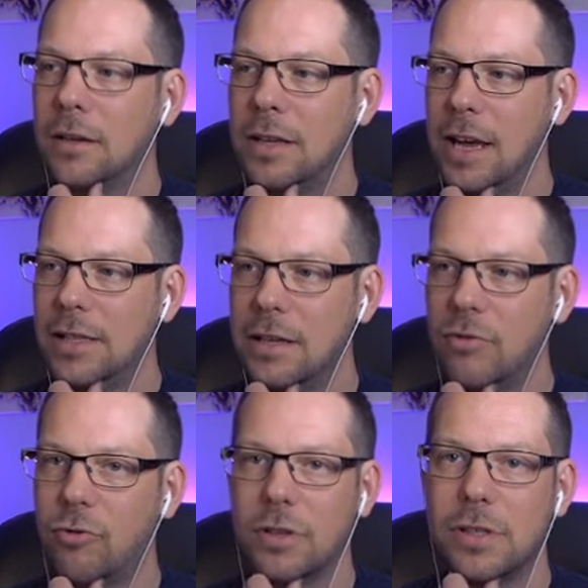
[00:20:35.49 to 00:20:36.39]
Yes, I
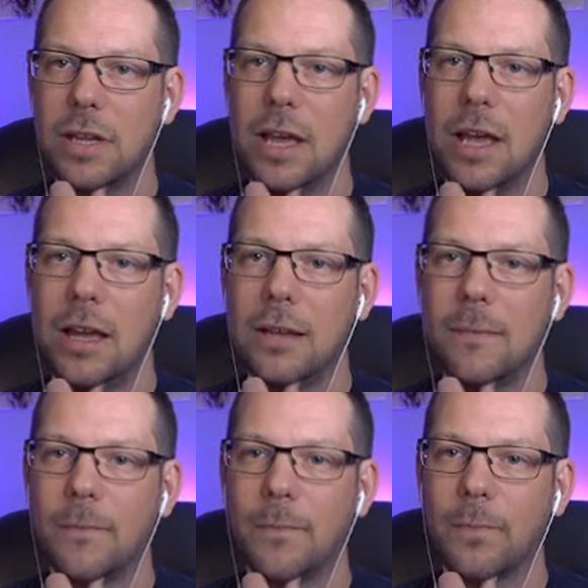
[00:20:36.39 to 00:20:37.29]
trust it.
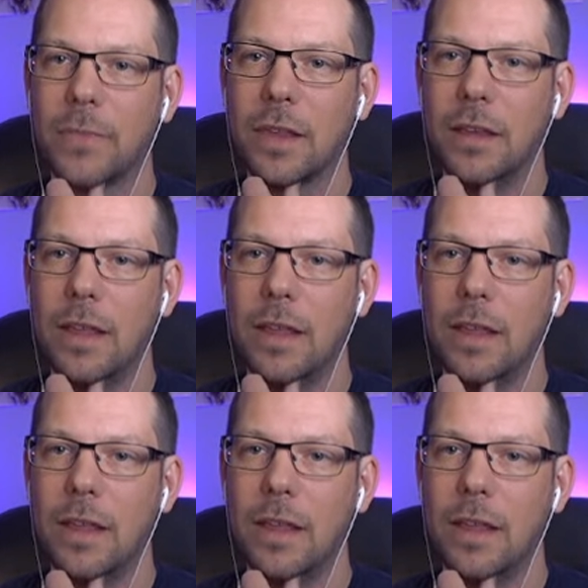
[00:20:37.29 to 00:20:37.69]
And